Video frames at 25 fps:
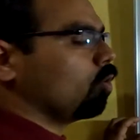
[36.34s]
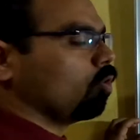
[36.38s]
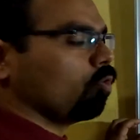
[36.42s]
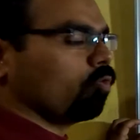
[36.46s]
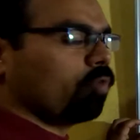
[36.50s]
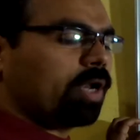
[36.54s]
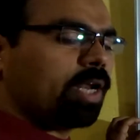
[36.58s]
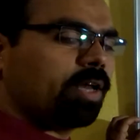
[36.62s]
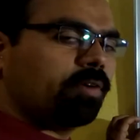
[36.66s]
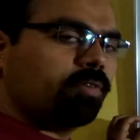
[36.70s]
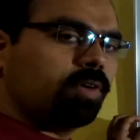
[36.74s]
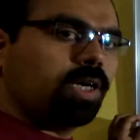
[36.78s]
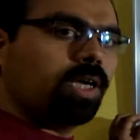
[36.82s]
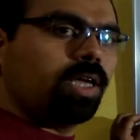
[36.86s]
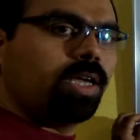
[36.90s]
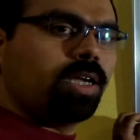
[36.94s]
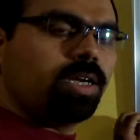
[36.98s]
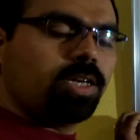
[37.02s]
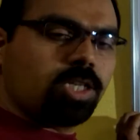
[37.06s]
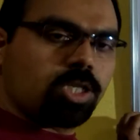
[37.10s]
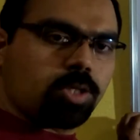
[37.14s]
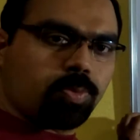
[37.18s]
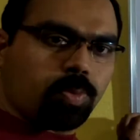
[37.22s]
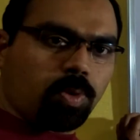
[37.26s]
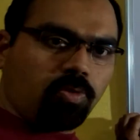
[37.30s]
Whenever
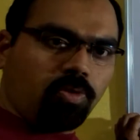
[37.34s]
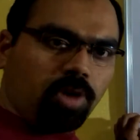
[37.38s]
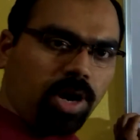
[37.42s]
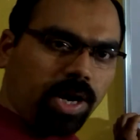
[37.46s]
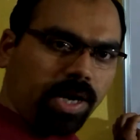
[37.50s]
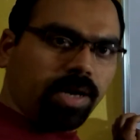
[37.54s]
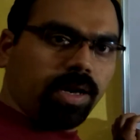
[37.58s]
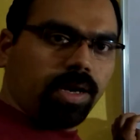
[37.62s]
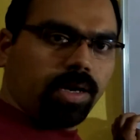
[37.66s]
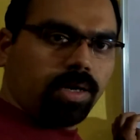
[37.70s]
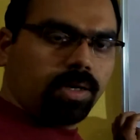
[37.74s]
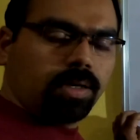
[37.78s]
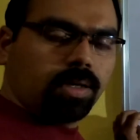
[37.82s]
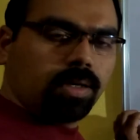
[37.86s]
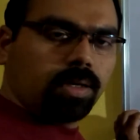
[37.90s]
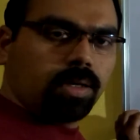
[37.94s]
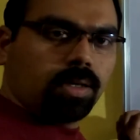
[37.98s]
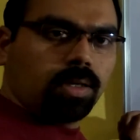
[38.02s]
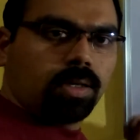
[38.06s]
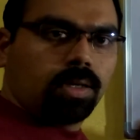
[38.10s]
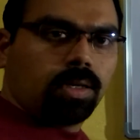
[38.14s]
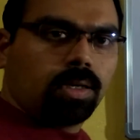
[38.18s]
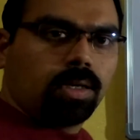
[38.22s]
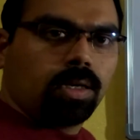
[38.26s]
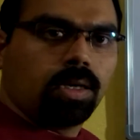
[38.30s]
heat is provided,
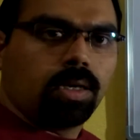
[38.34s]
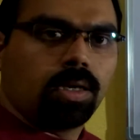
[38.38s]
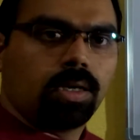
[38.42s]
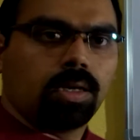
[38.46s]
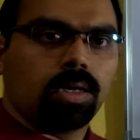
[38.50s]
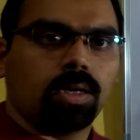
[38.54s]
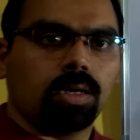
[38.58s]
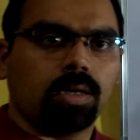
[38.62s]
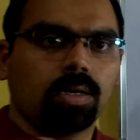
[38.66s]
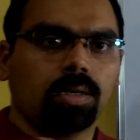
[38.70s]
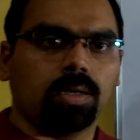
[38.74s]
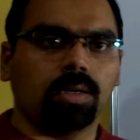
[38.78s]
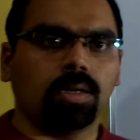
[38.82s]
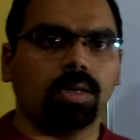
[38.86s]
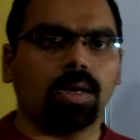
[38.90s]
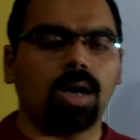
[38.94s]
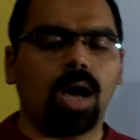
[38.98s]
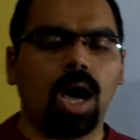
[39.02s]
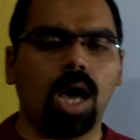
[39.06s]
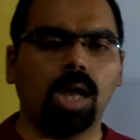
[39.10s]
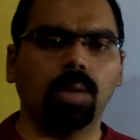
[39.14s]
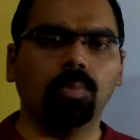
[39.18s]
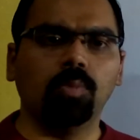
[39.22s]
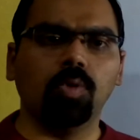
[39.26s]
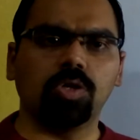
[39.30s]

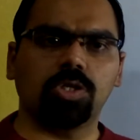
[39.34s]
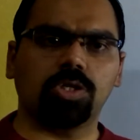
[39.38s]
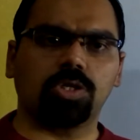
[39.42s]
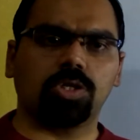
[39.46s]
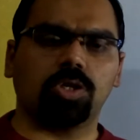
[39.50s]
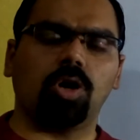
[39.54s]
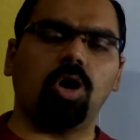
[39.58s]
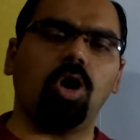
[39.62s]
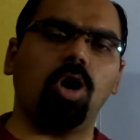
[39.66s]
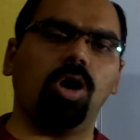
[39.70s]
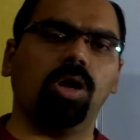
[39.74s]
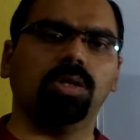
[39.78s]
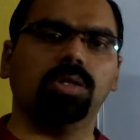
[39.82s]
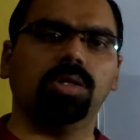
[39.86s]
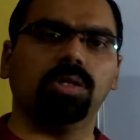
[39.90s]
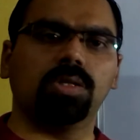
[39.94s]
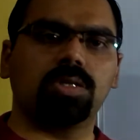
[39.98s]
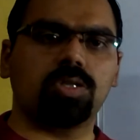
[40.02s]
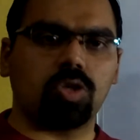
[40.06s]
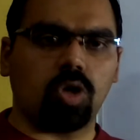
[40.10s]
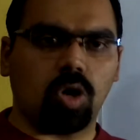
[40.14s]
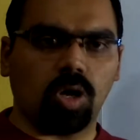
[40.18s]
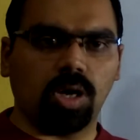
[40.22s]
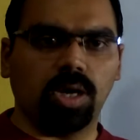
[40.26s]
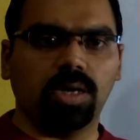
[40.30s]
almost all the
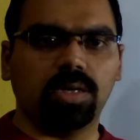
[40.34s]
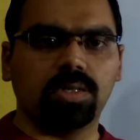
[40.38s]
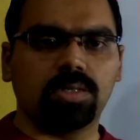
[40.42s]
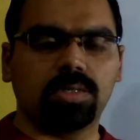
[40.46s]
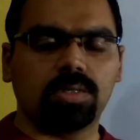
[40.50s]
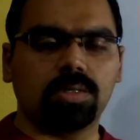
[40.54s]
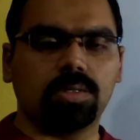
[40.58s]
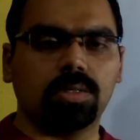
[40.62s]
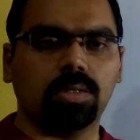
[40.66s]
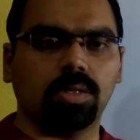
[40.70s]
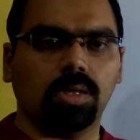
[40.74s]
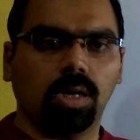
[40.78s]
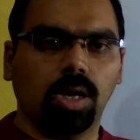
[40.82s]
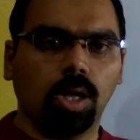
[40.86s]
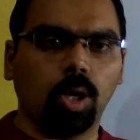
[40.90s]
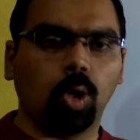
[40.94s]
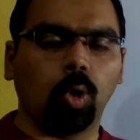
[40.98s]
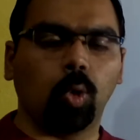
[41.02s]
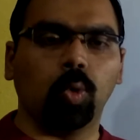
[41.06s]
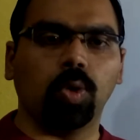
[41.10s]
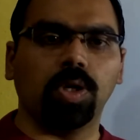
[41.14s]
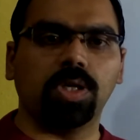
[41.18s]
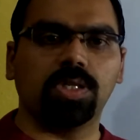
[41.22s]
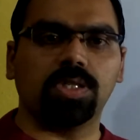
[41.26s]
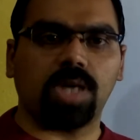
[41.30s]
solids,
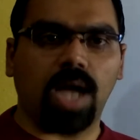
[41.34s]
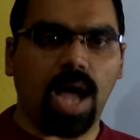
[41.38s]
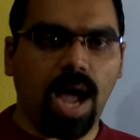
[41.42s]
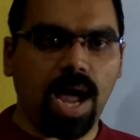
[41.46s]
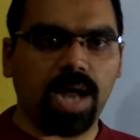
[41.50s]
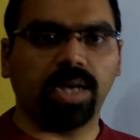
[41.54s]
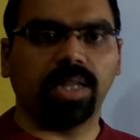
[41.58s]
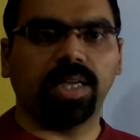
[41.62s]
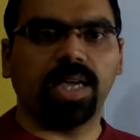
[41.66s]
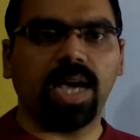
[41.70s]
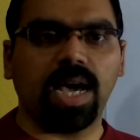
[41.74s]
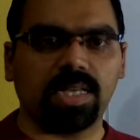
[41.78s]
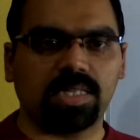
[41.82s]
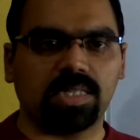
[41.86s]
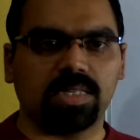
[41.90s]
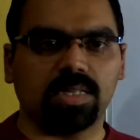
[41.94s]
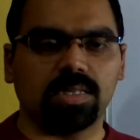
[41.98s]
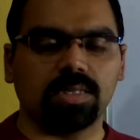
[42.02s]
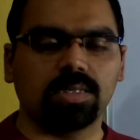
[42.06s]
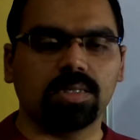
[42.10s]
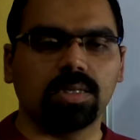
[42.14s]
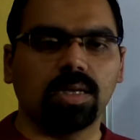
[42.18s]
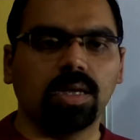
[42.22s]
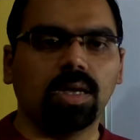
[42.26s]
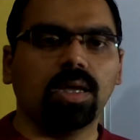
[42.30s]
liquids and
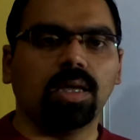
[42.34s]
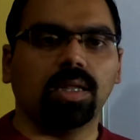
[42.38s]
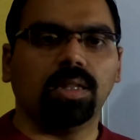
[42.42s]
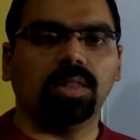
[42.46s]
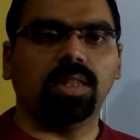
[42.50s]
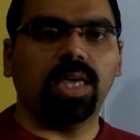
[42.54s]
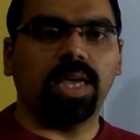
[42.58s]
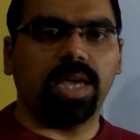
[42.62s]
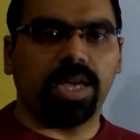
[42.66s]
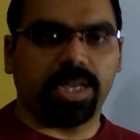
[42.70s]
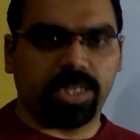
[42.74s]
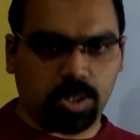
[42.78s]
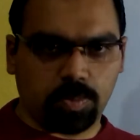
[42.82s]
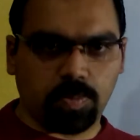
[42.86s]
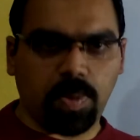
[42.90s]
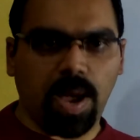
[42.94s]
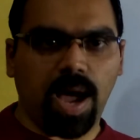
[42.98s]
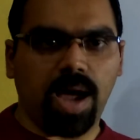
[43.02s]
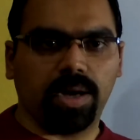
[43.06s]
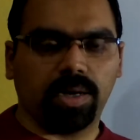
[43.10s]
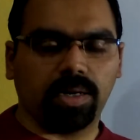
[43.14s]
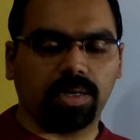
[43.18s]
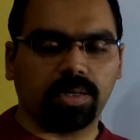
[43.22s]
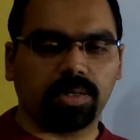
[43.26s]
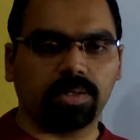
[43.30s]
gases, they
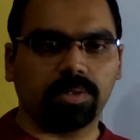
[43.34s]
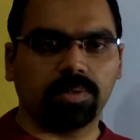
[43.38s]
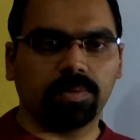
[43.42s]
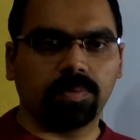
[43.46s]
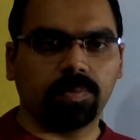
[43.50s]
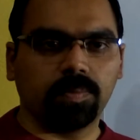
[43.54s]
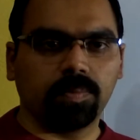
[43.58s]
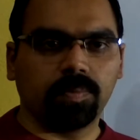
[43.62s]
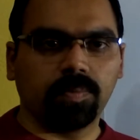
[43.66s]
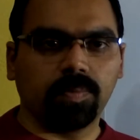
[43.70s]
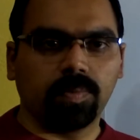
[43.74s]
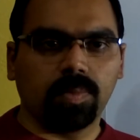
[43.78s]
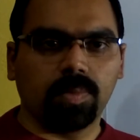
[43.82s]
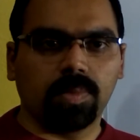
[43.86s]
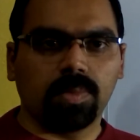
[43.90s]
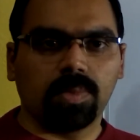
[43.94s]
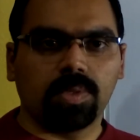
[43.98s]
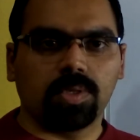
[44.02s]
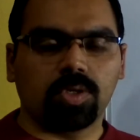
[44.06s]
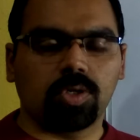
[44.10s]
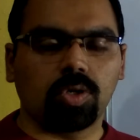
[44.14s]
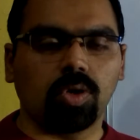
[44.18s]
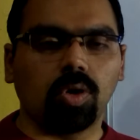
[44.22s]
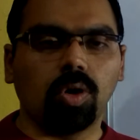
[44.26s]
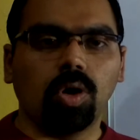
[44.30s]
expand.
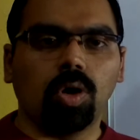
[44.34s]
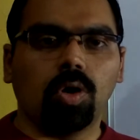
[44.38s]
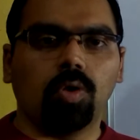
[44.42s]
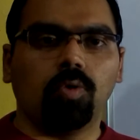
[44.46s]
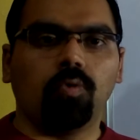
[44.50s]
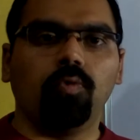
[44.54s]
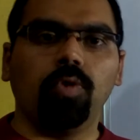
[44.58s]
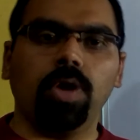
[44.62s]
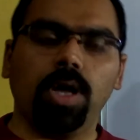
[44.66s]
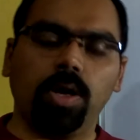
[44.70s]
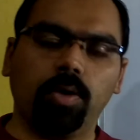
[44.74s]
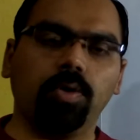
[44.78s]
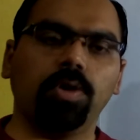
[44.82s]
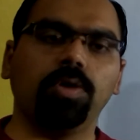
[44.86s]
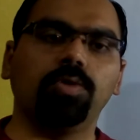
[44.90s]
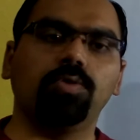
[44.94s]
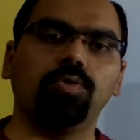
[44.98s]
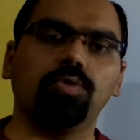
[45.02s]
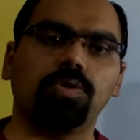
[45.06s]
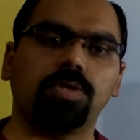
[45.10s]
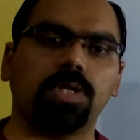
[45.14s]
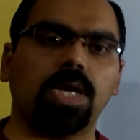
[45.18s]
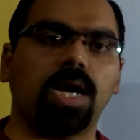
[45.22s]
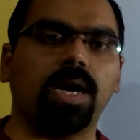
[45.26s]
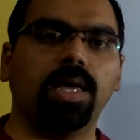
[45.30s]
So we are going
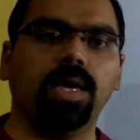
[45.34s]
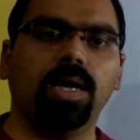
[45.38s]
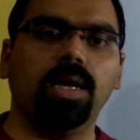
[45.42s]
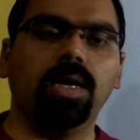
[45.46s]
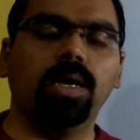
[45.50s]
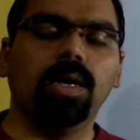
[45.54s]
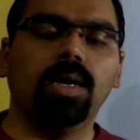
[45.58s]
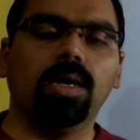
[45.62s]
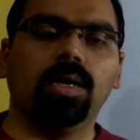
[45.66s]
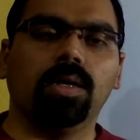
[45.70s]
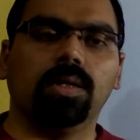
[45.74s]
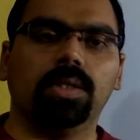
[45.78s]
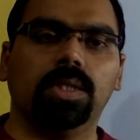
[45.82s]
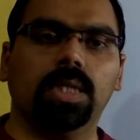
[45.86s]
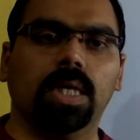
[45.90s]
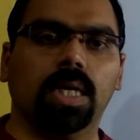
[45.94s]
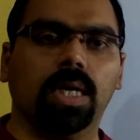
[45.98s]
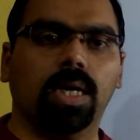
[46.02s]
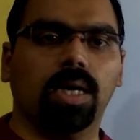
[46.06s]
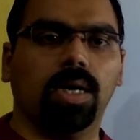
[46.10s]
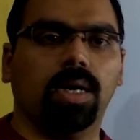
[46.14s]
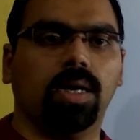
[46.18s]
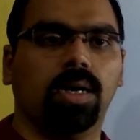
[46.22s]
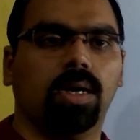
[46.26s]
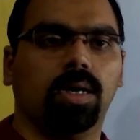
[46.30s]
to study
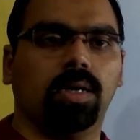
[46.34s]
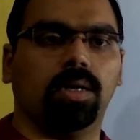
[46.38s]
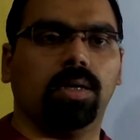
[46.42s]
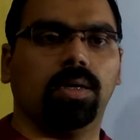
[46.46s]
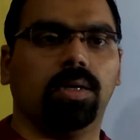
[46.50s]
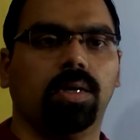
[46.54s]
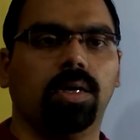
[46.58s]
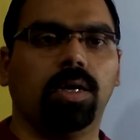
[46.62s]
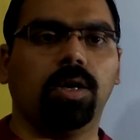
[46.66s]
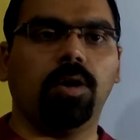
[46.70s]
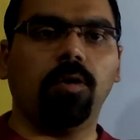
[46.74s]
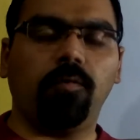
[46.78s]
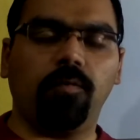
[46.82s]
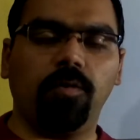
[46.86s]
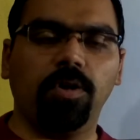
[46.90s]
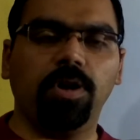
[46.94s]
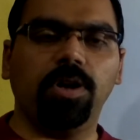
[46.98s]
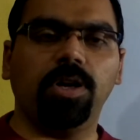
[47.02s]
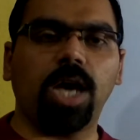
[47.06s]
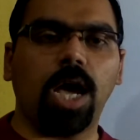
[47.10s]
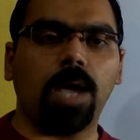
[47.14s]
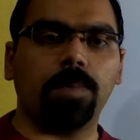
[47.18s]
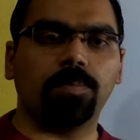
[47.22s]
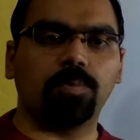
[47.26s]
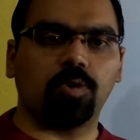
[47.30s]
the
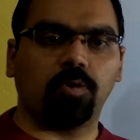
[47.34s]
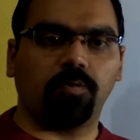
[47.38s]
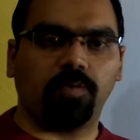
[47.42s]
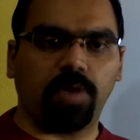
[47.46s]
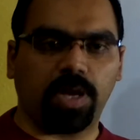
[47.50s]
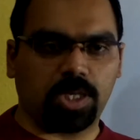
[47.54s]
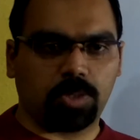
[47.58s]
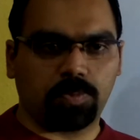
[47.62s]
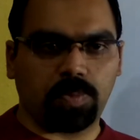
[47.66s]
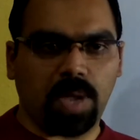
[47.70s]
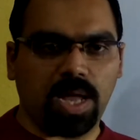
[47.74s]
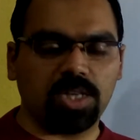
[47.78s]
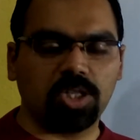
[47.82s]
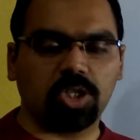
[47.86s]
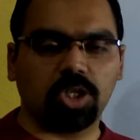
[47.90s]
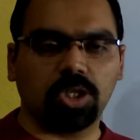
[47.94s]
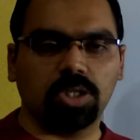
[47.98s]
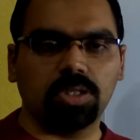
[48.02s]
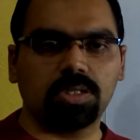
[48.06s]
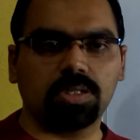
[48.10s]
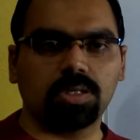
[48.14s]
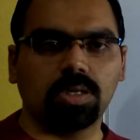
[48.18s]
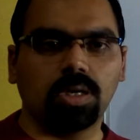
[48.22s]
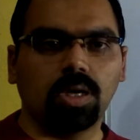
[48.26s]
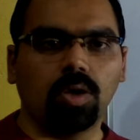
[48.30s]
different types of
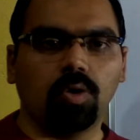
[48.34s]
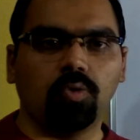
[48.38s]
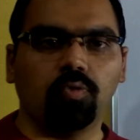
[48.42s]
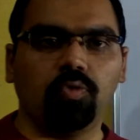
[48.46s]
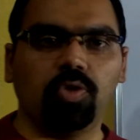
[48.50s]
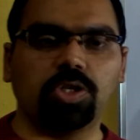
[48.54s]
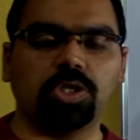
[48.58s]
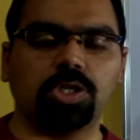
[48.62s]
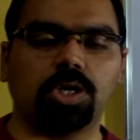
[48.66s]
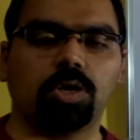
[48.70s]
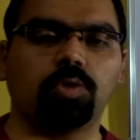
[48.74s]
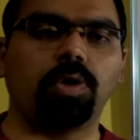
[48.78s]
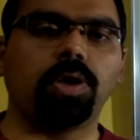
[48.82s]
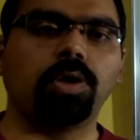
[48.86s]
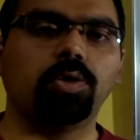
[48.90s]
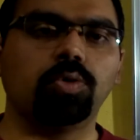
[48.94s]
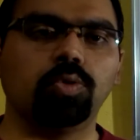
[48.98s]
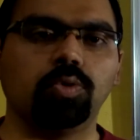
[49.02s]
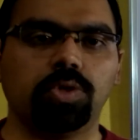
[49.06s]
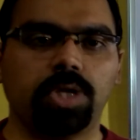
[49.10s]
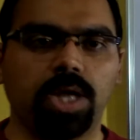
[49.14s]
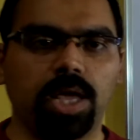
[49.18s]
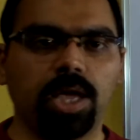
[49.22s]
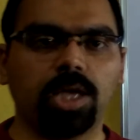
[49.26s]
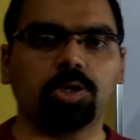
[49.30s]
expansions which are going
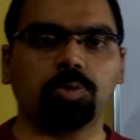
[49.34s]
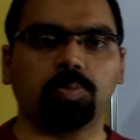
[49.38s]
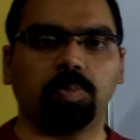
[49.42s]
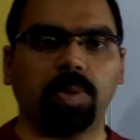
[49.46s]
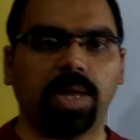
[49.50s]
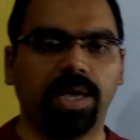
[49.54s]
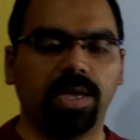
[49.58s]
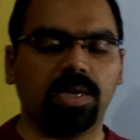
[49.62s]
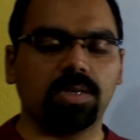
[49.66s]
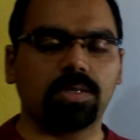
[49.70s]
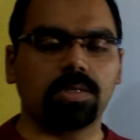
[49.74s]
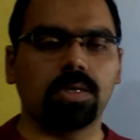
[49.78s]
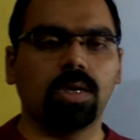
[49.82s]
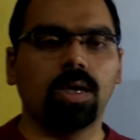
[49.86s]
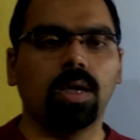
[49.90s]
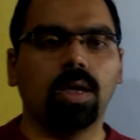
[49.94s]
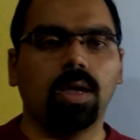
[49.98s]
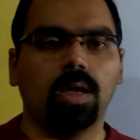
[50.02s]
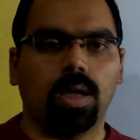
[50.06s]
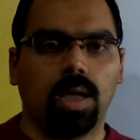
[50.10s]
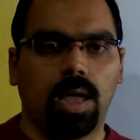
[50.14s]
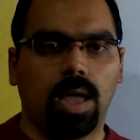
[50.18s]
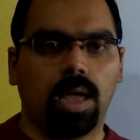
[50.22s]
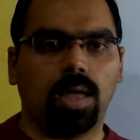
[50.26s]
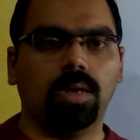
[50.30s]
to take place
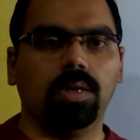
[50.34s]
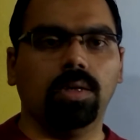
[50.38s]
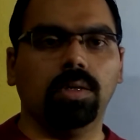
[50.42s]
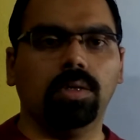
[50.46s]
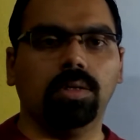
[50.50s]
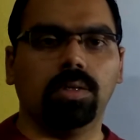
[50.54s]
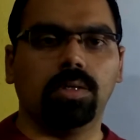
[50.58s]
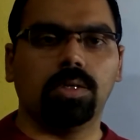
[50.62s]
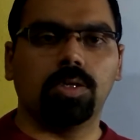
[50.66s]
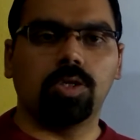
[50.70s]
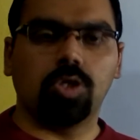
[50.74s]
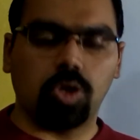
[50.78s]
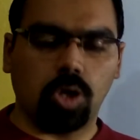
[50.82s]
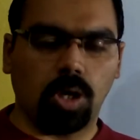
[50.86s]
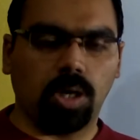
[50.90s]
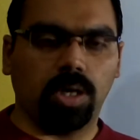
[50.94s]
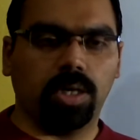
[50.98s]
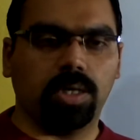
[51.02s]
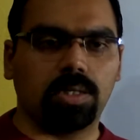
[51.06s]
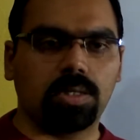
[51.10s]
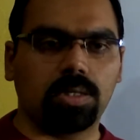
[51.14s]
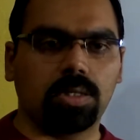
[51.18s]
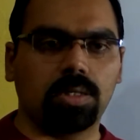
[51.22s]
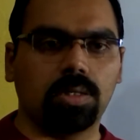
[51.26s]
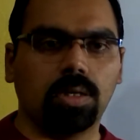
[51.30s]
in
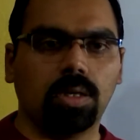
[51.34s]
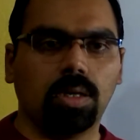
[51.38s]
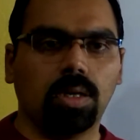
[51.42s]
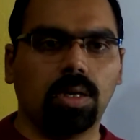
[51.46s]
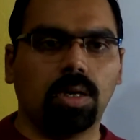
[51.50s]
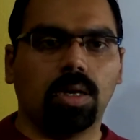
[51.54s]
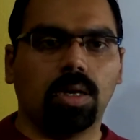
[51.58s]
solids.